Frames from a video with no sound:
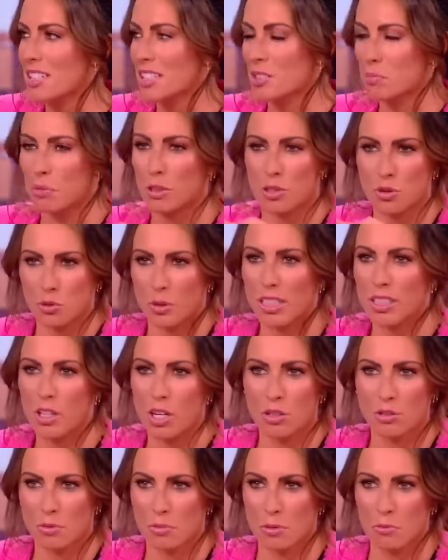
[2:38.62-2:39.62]
to Sarah's point, Jo
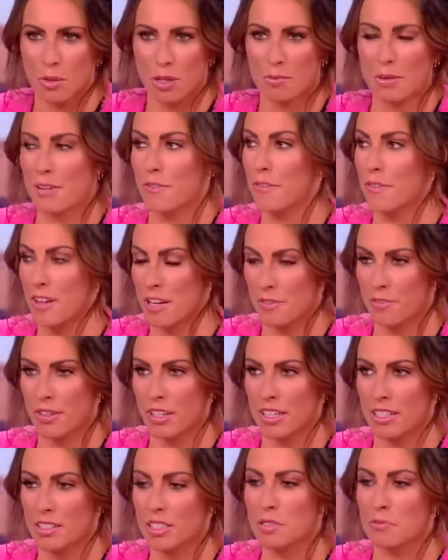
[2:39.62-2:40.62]
Koy's been one of
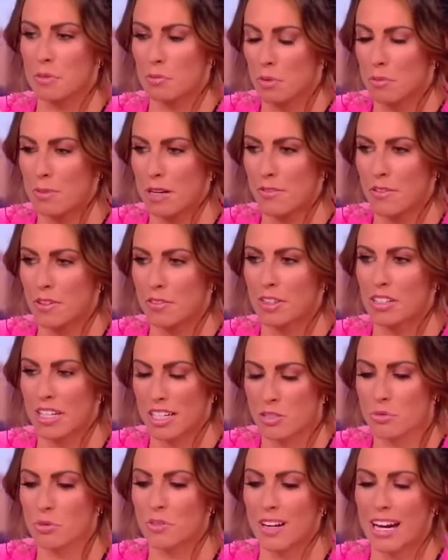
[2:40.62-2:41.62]
my favorite
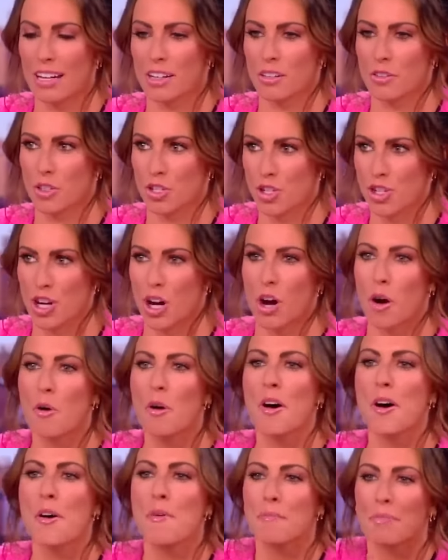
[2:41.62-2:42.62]
guests we've had on the
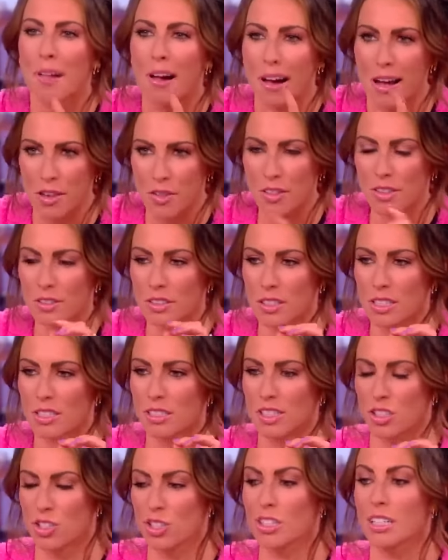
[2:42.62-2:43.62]
show. I think that
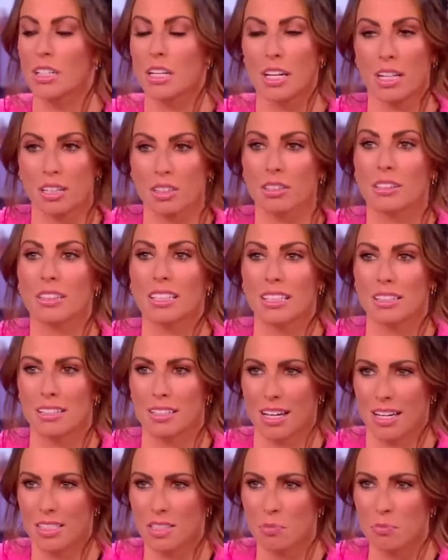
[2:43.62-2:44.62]
he's such an inherently
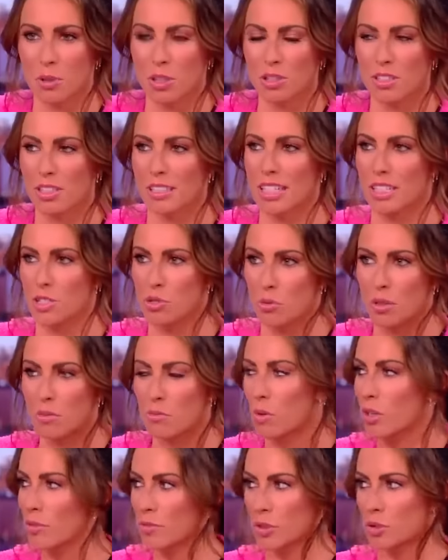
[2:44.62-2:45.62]
nice person that
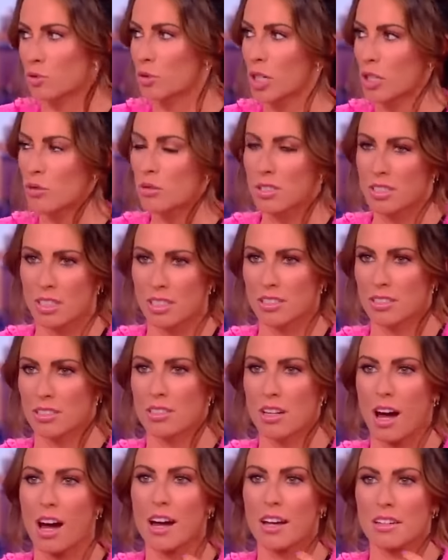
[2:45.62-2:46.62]
doing more of a roast
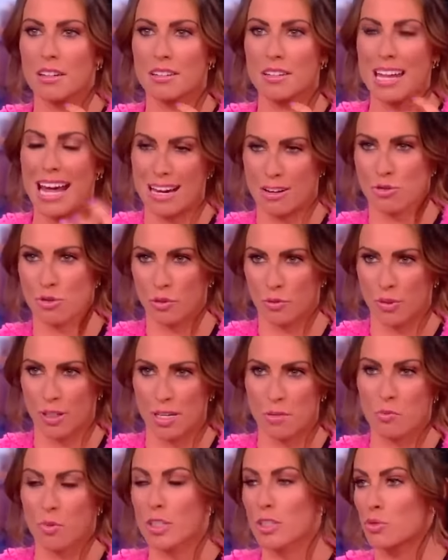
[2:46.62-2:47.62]
is not natural
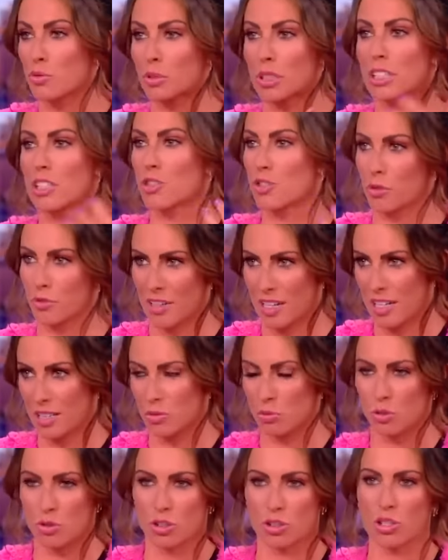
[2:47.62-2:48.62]
for him, whereas Ricky
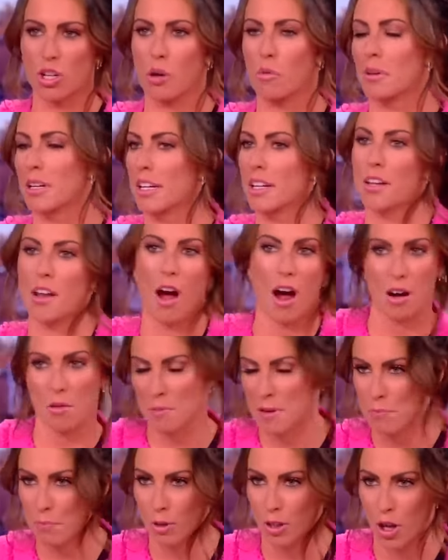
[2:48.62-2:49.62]
Gervais will just go in and
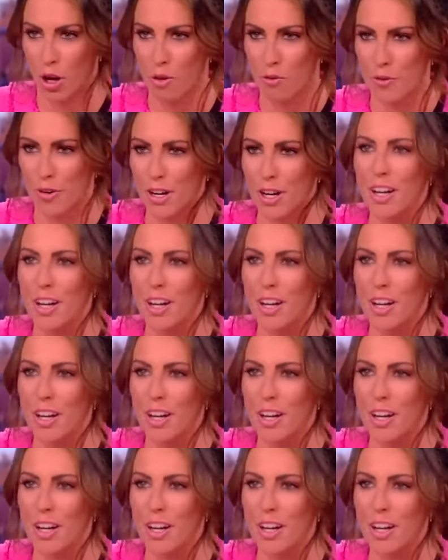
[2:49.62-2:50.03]
knock people over. He doesn't